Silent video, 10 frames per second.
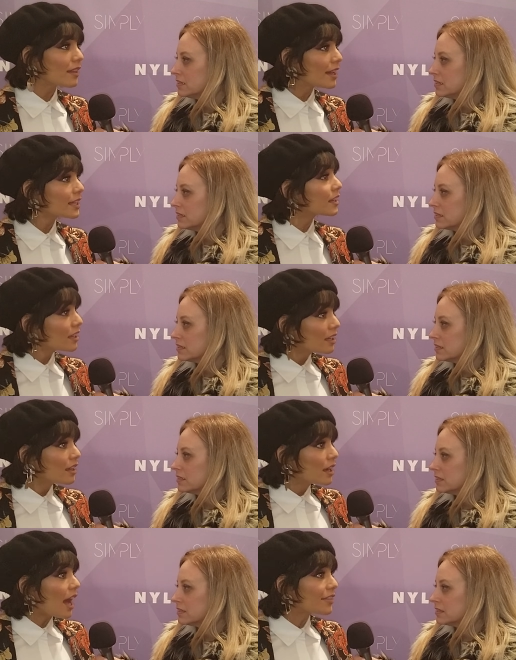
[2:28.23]
Speaker 1: like
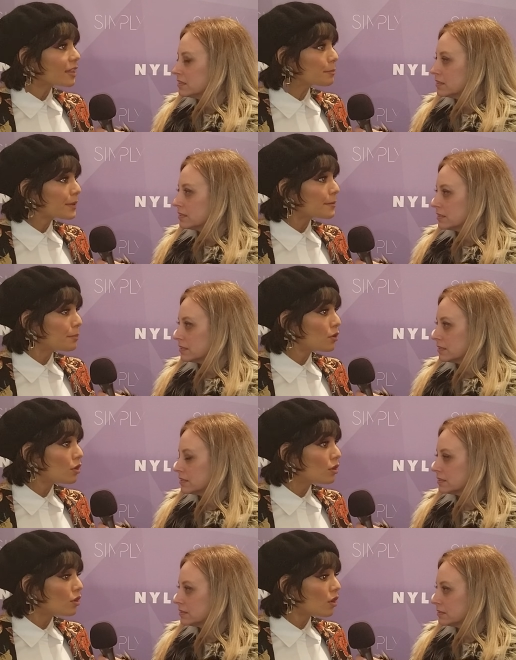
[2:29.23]
I think
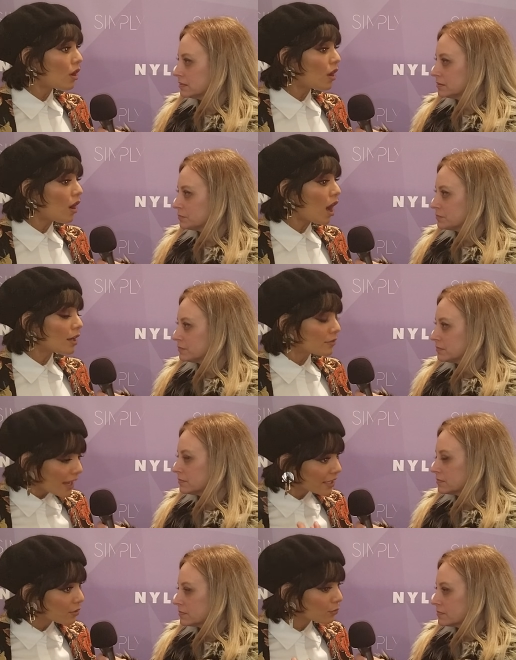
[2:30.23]
people are
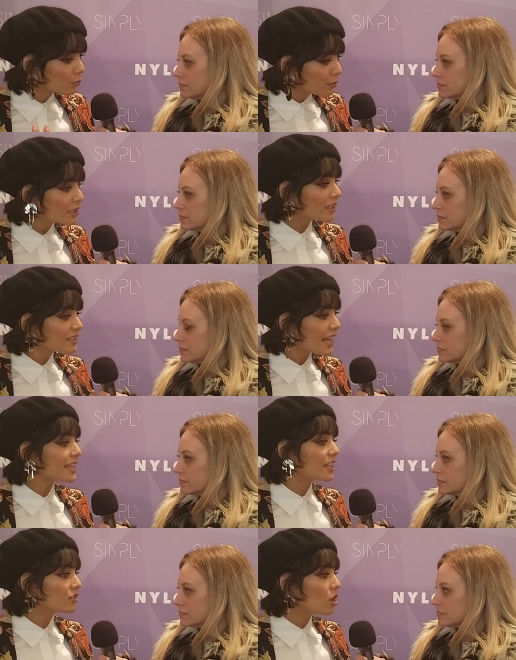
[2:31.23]
like really
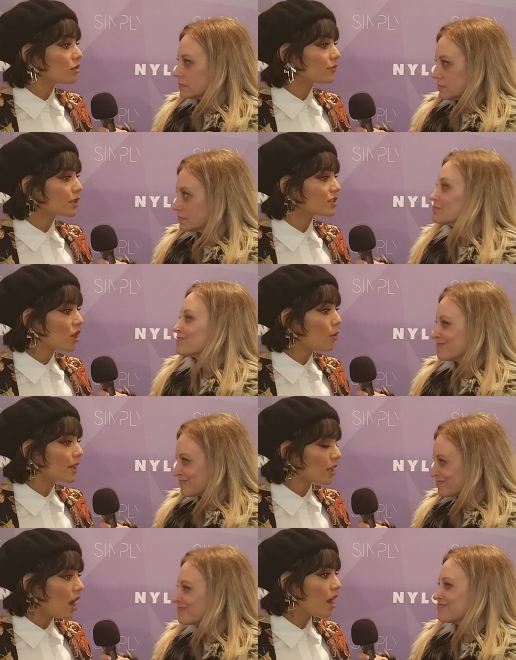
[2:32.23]
taking note of what's
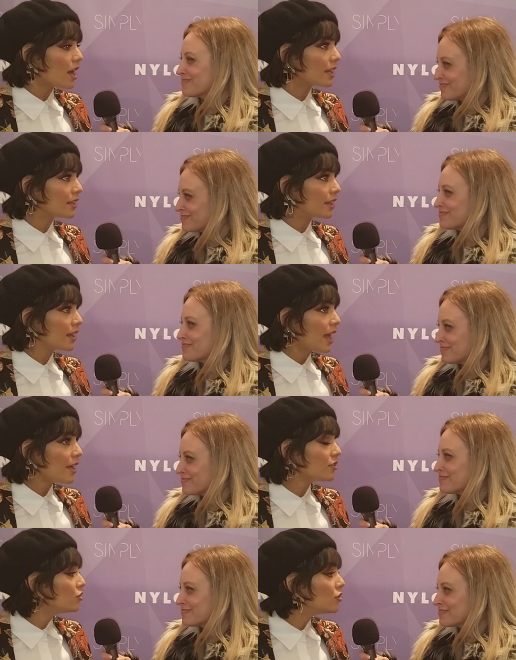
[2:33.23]
going on,
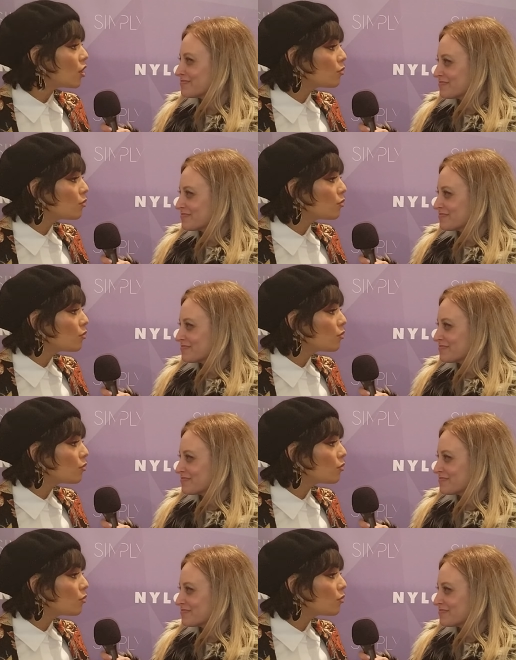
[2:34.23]
and no